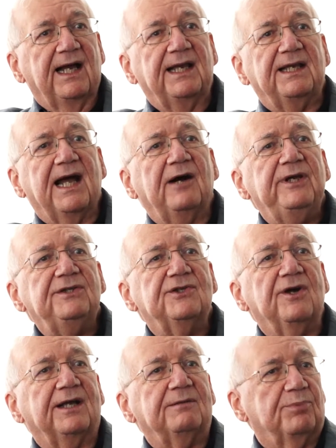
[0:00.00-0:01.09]
and now he's
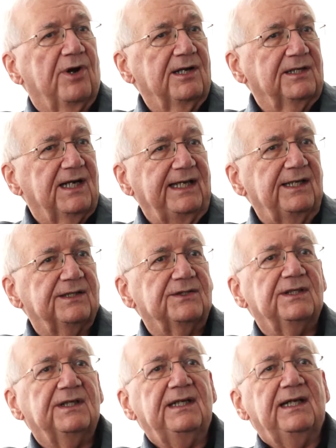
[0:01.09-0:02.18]
got
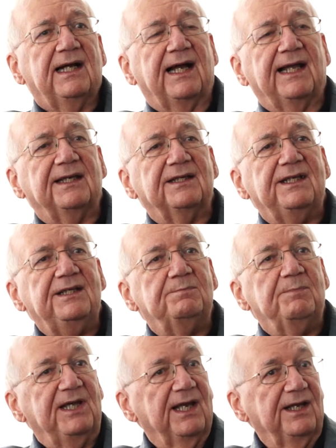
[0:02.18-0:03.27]
bronchitis, and he's
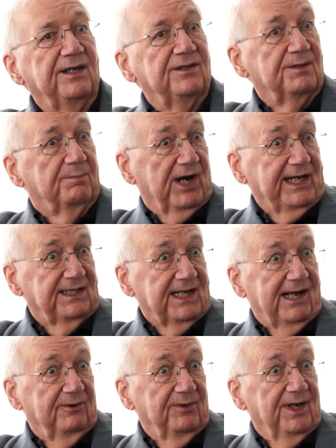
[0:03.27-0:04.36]
beginning to break
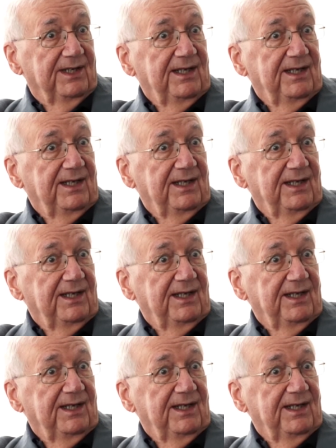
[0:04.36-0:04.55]
down.